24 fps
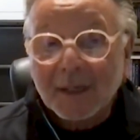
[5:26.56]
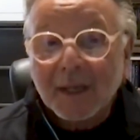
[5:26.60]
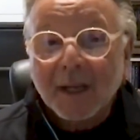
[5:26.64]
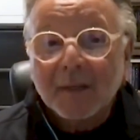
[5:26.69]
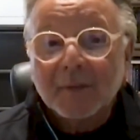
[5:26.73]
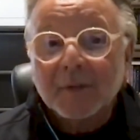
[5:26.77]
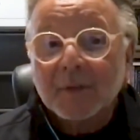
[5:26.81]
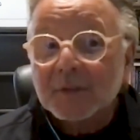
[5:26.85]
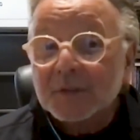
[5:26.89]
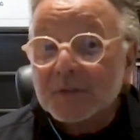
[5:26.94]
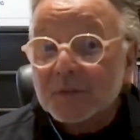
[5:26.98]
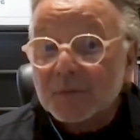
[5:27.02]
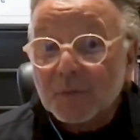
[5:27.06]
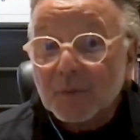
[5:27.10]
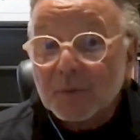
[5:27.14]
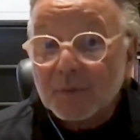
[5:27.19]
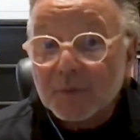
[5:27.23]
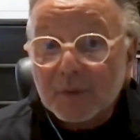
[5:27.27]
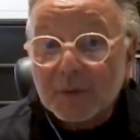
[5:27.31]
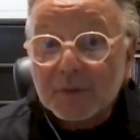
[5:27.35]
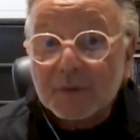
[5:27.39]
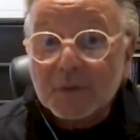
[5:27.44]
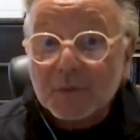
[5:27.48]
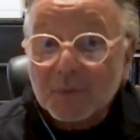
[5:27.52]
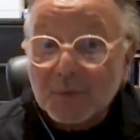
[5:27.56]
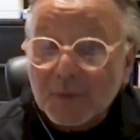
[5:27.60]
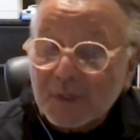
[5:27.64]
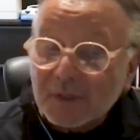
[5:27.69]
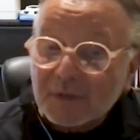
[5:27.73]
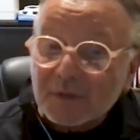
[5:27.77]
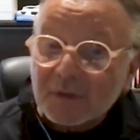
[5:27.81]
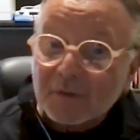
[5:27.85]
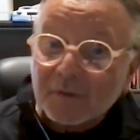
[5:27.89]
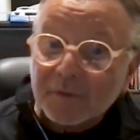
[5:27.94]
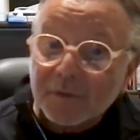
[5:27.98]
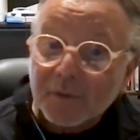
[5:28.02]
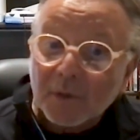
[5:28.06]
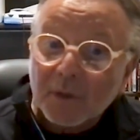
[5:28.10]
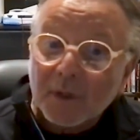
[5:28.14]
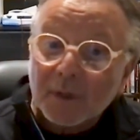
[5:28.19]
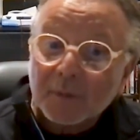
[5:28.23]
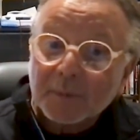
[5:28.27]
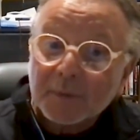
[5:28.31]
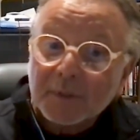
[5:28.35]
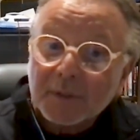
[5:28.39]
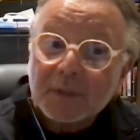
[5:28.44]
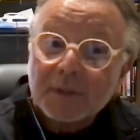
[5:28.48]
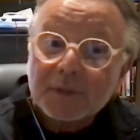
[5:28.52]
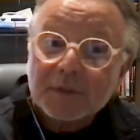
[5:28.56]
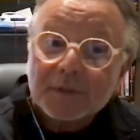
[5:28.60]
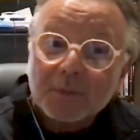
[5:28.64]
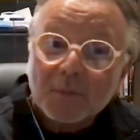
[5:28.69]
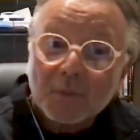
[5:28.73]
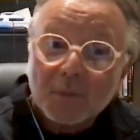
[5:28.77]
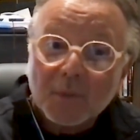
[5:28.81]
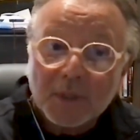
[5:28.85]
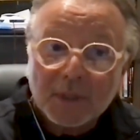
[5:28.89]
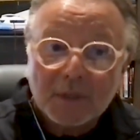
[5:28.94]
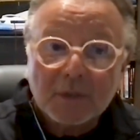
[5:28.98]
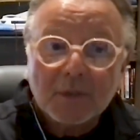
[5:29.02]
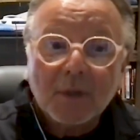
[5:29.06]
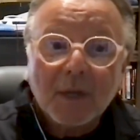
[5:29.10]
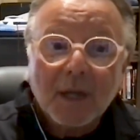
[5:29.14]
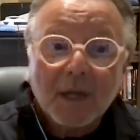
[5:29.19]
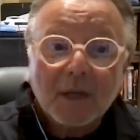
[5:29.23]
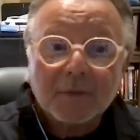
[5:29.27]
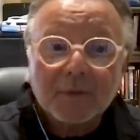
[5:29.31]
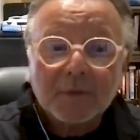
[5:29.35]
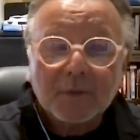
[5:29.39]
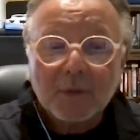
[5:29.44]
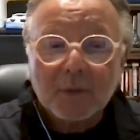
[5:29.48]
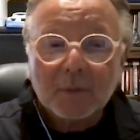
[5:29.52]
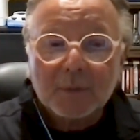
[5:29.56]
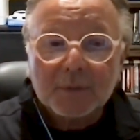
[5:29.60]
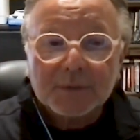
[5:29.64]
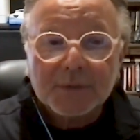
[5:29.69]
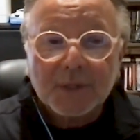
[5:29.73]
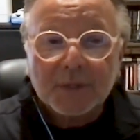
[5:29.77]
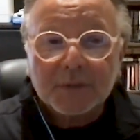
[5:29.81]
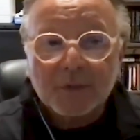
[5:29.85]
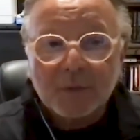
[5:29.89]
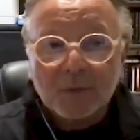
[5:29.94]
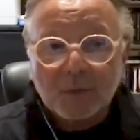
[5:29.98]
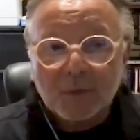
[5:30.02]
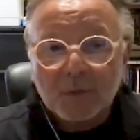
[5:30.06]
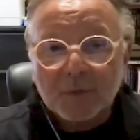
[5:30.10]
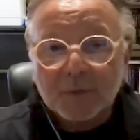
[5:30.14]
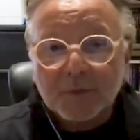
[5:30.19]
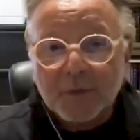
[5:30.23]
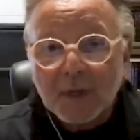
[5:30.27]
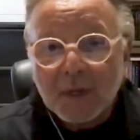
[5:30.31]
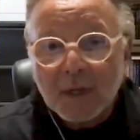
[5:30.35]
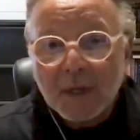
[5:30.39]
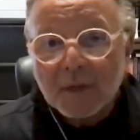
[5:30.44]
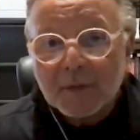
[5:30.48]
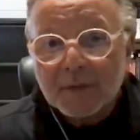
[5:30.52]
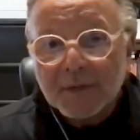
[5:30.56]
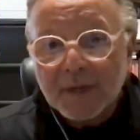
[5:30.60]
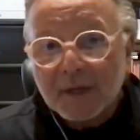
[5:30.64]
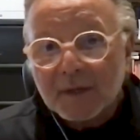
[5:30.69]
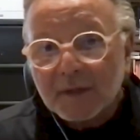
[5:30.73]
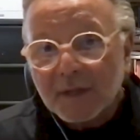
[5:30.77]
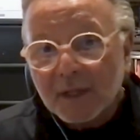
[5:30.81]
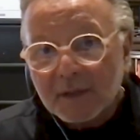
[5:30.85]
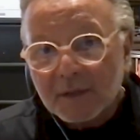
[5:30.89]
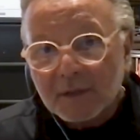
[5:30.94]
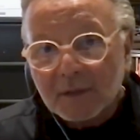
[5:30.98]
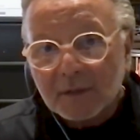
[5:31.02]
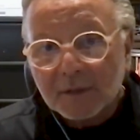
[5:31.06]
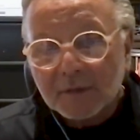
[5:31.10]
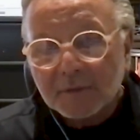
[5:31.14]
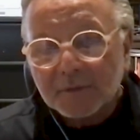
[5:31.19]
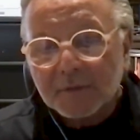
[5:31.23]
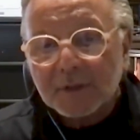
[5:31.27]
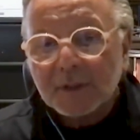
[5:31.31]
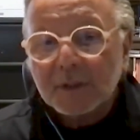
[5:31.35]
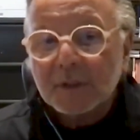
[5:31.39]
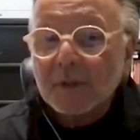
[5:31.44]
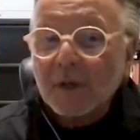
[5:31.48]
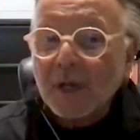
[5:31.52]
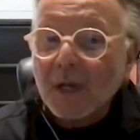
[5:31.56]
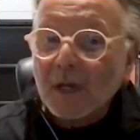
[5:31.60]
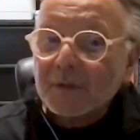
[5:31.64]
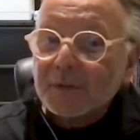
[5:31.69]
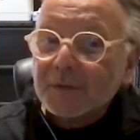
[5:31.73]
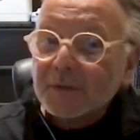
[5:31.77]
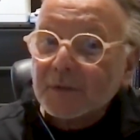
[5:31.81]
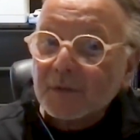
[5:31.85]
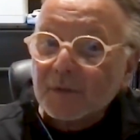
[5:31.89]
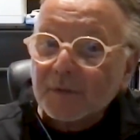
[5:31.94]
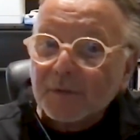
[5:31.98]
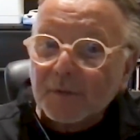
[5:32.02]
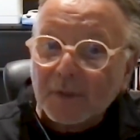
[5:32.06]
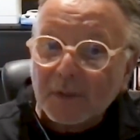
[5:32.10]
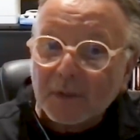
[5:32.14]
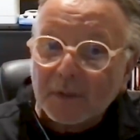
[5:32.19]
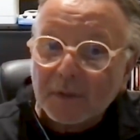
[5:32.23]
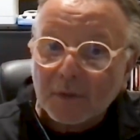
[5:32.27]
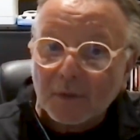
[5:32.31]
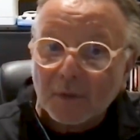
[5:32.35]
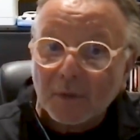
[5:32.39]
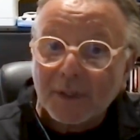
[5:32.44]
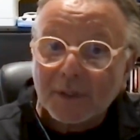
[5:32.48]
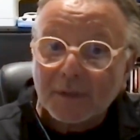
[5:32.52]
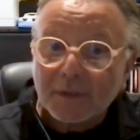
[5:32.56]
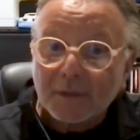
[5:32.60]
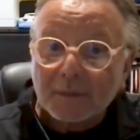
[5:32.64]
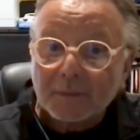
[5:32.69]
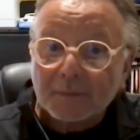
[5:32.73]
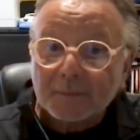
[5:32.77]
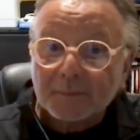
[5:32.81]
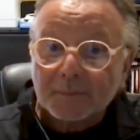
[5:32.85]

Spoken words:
And there's a reason for it, because when you have renewables on your roof, they are not only feeding your house, they're feeding the grid.